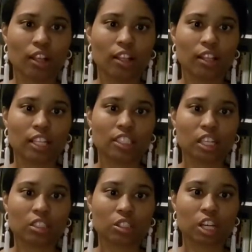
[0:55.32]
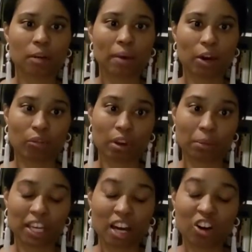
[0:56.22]
Let's also talk about
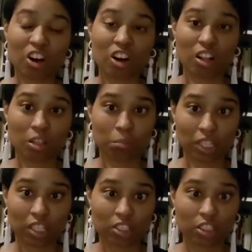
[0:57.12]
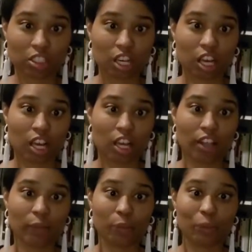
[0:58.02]
rubbing alcohol and bleach.
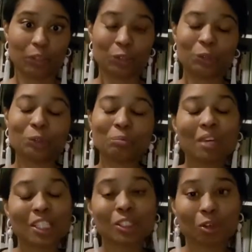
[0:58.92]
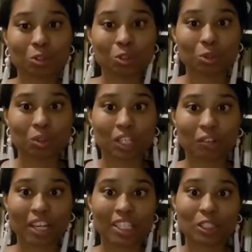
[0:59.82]
When you mix those two, it
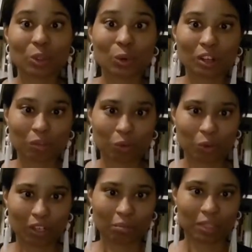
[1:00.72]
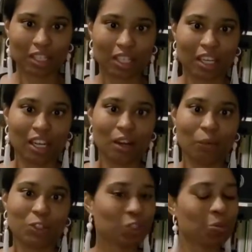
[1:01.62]
creates chloroform,
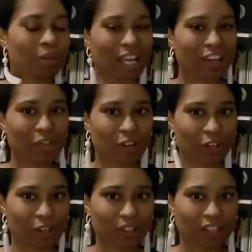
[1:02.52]
which you might have heard.